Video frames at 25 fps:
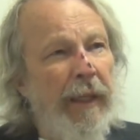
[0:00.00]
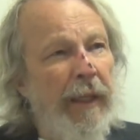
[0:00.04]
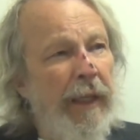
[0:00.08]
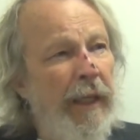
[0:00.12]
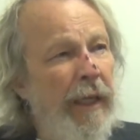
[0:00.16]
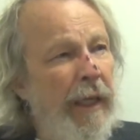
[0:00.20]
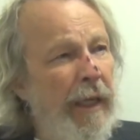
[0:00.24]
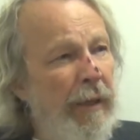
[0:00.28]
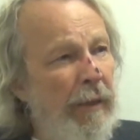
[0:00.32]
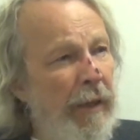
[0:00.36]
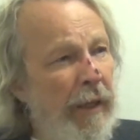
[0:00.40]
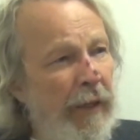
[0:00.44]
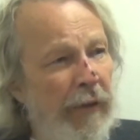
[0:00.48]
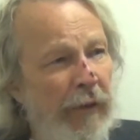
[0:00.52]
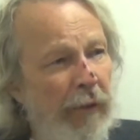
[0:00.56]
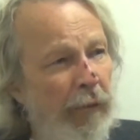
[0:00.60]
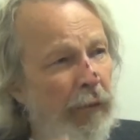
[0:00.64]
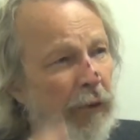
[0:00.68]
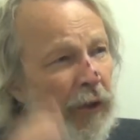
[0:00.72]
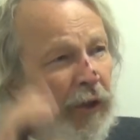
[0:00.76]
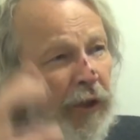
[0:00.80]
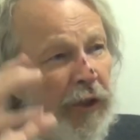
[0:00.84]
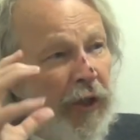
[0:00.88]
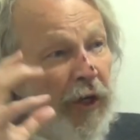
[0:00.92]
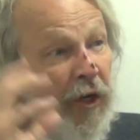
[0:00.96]
he, there
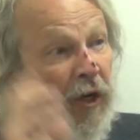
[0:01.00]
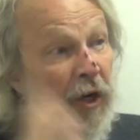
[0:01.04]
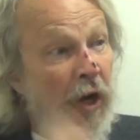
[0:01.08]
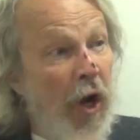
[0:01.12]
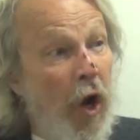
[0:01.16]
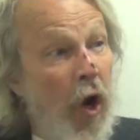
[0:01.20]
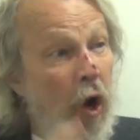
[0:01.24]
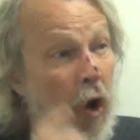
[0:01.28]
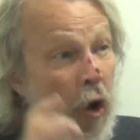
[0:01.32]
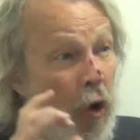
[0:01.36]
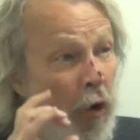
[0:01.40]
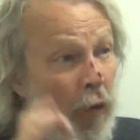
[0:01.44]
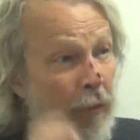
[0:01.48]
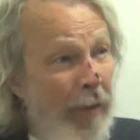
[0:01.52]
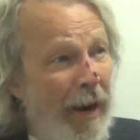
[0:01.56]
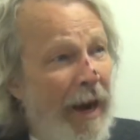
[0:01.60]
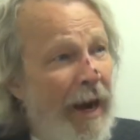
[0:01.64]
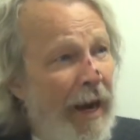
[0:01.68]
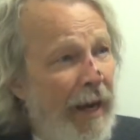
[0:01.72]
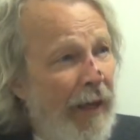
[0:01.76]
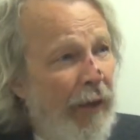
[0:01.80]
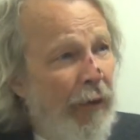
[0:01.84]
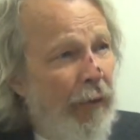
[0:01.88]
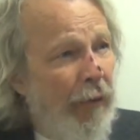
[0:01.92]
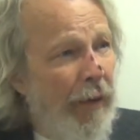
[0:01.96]
was no
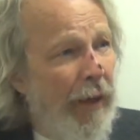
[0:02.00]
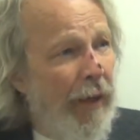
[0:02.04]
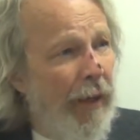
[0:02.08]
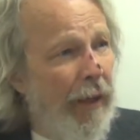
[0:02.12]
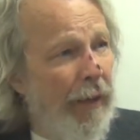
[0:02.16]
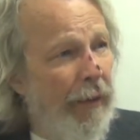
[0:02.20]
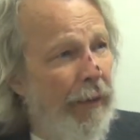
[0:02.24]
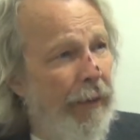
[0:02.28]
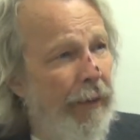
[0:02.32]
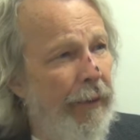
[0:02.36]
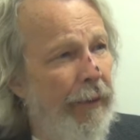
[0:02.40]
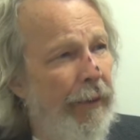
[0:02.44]
background.